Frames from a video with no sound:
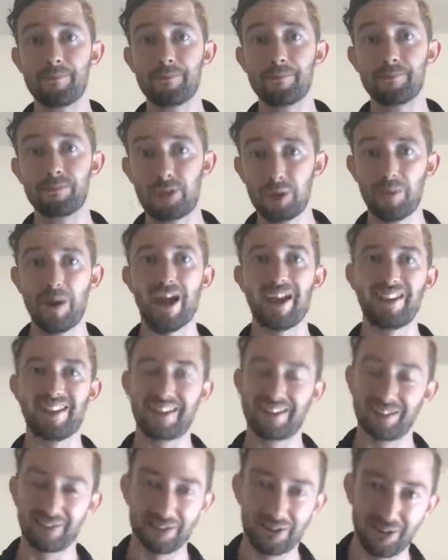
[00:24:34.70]
Too bad.
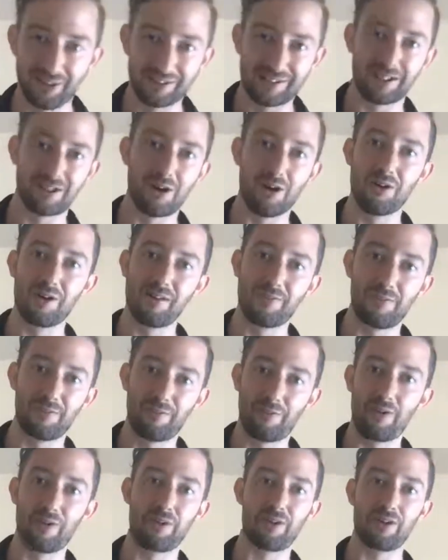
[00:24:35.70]
Like, you're going to go even
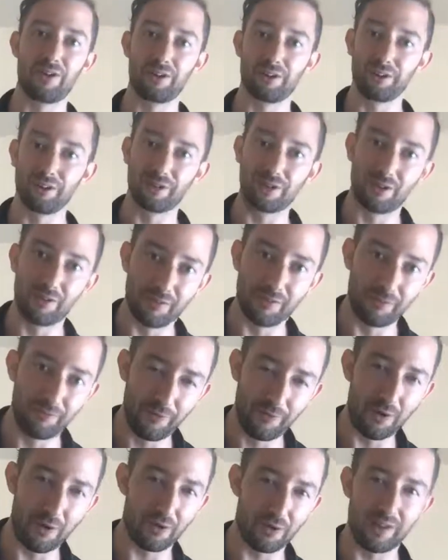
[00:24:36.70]
further. You're going to go even
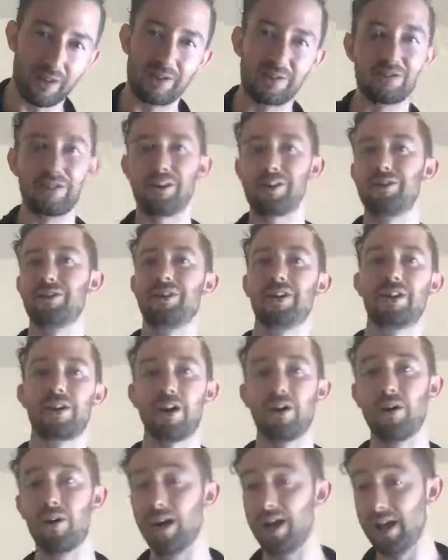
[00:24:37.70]
further than you thought you could
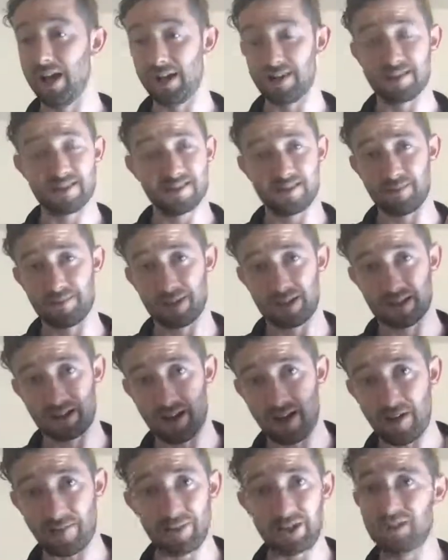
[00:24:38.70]
go. And this is something
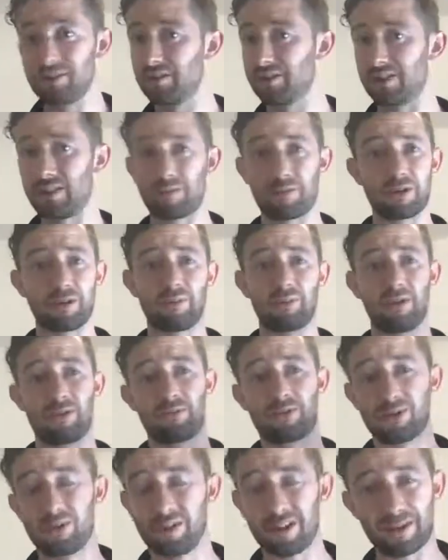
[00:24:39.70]
that I've been doing, like when
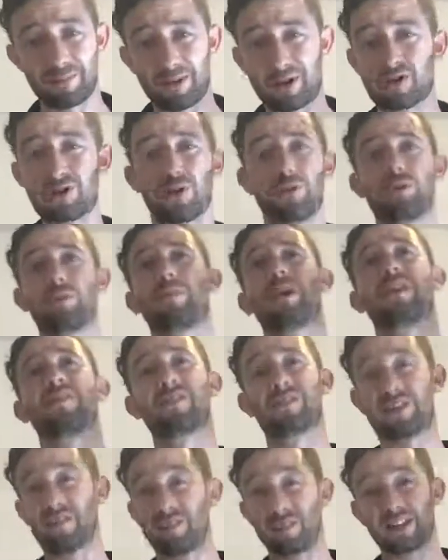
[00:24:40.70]
I'm doing like my shoulder press
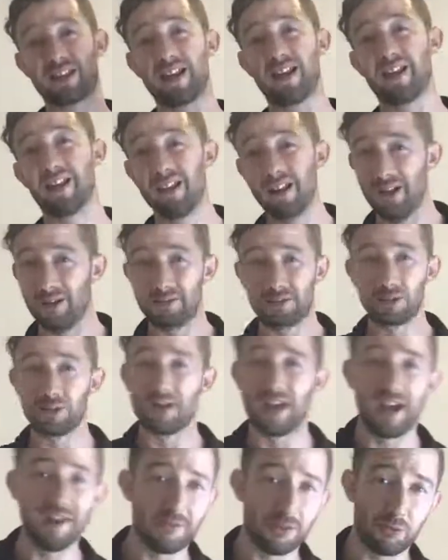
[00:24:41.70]
or something like that,
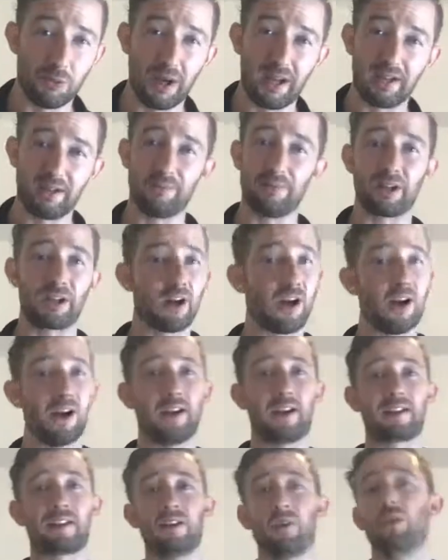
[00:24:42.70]
doing heavy weight. I'm like, all
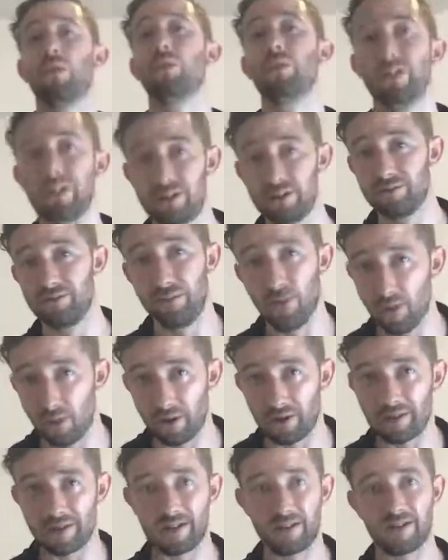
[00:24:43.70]
right, I can only do
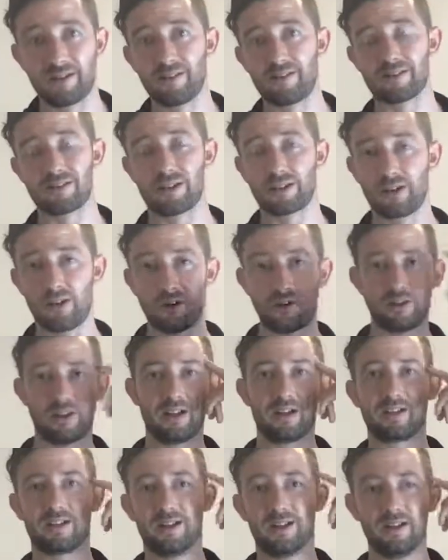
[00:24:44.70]
4. And then I was like, oh,
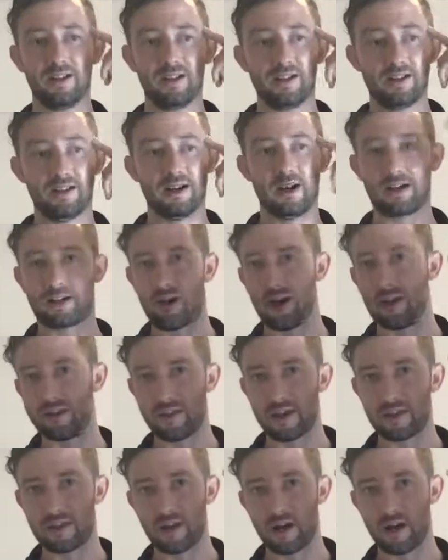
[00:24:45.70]
like I caught
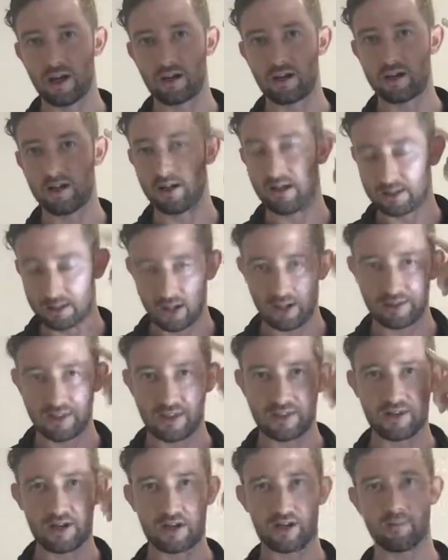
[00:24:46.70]
that thought. And
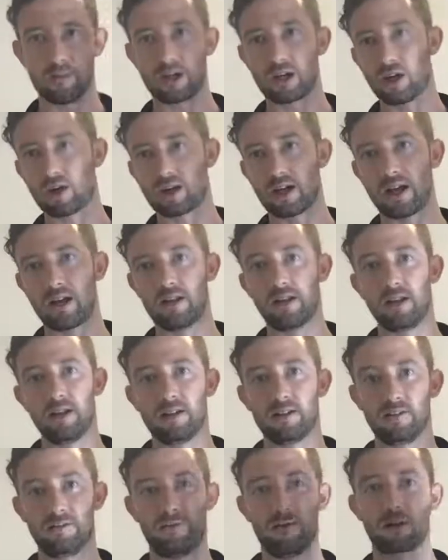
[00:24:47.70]
I'm like, okay,
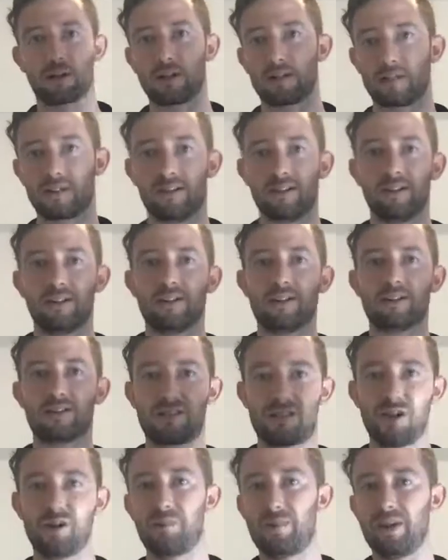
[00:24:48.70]
you fucking
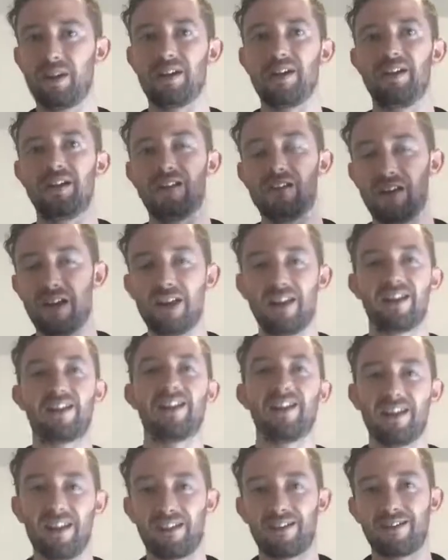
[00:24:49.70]
stupid, you
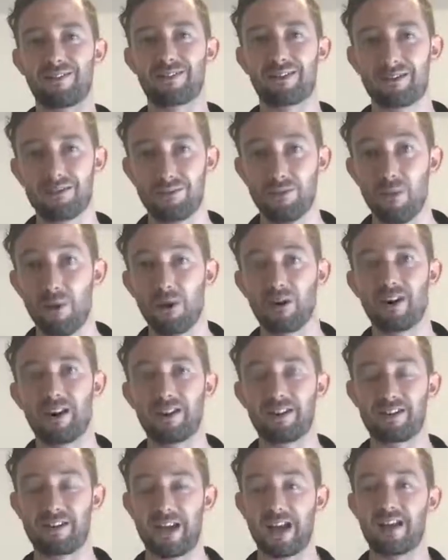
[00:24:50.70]
idiot. Now you have to do more. Now
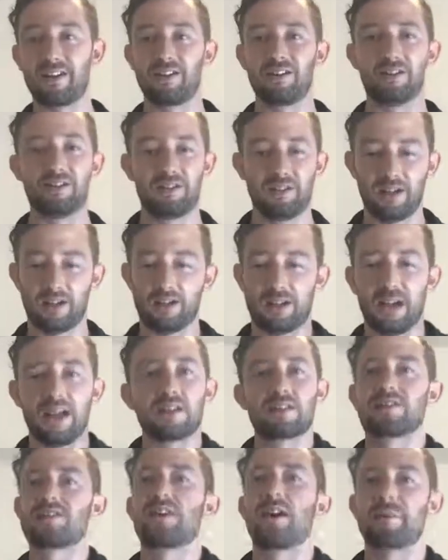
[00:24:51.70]
you can't
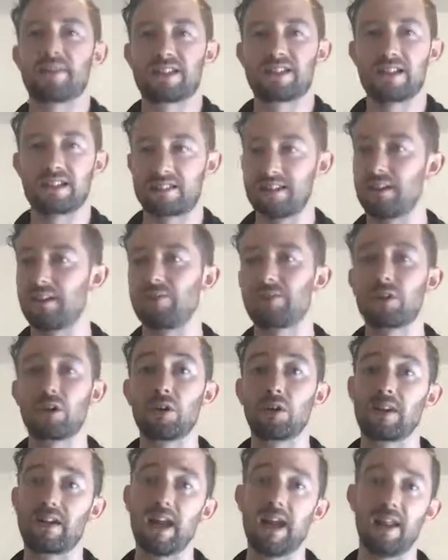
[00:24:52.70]
just stop at 6. Now you have to go
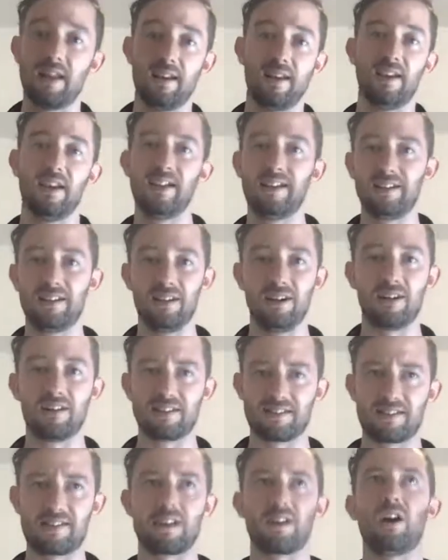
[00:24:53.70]
to 10. And
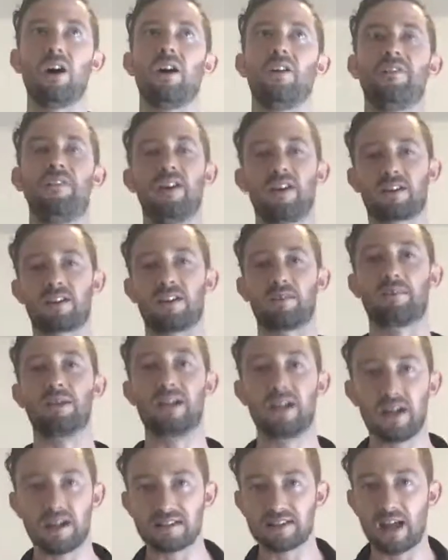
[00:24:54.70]
it's like, oh fuck, like
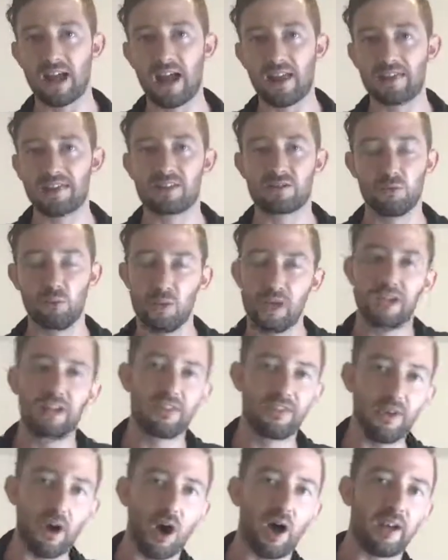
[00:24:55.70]
because I had this weak
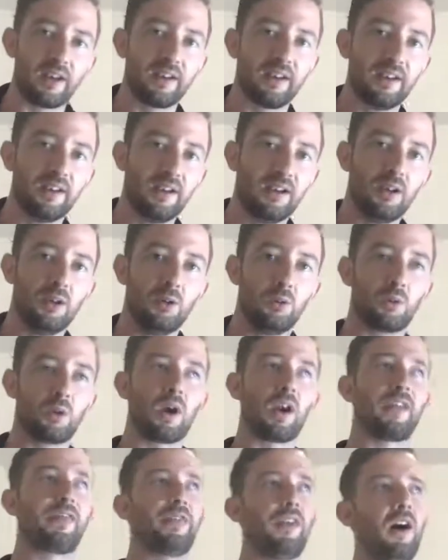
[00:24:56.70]
thought
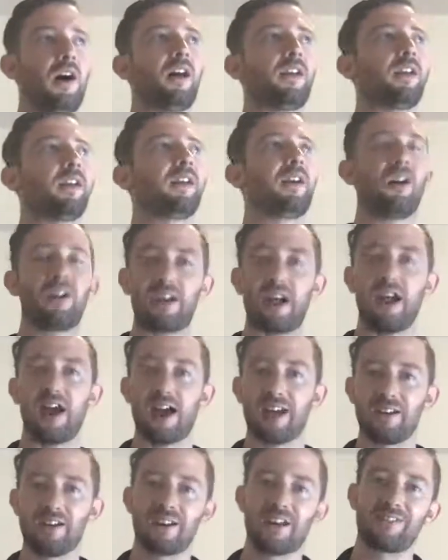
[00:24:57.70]
where I thought like, okay,
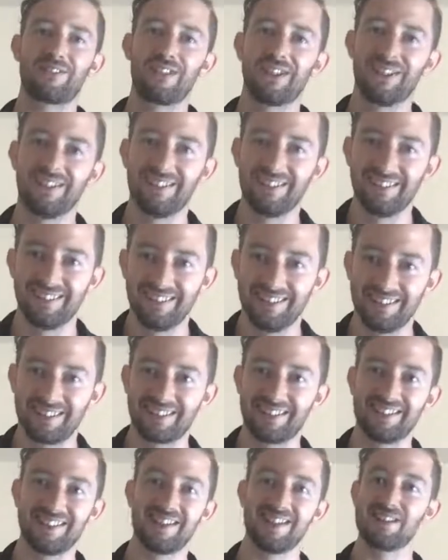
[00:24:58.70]
I don't have to, like
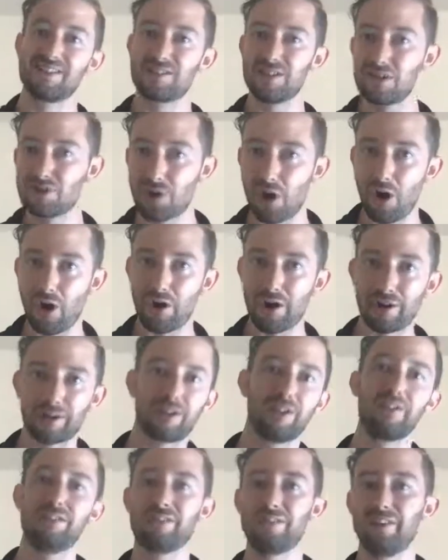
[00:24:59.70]
it's hard, I
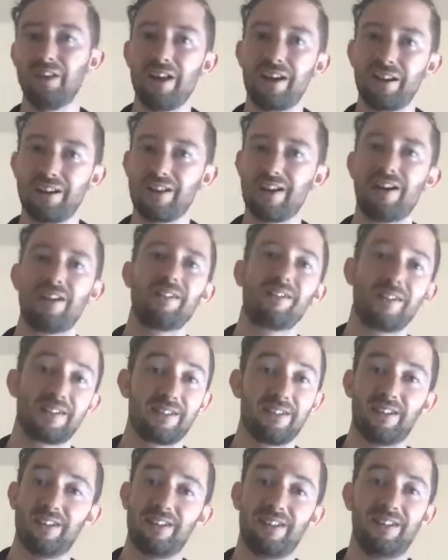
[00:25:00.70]
can let it down. It's like,
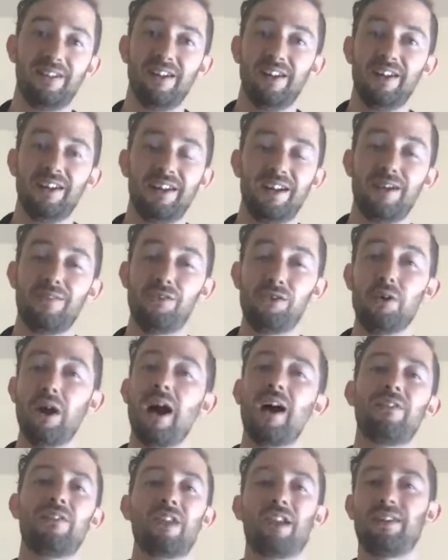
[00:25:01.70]
no. If you
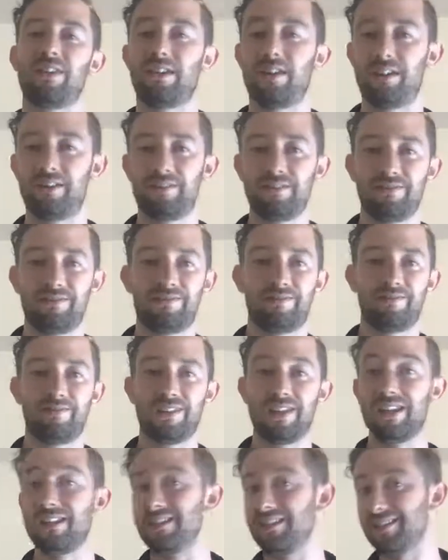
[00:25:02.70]
have that thought,
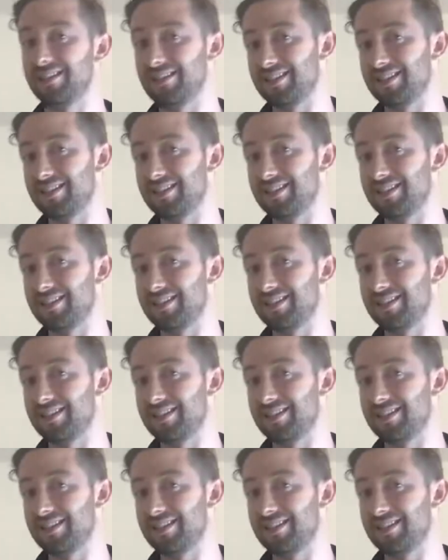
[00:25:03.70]
then it's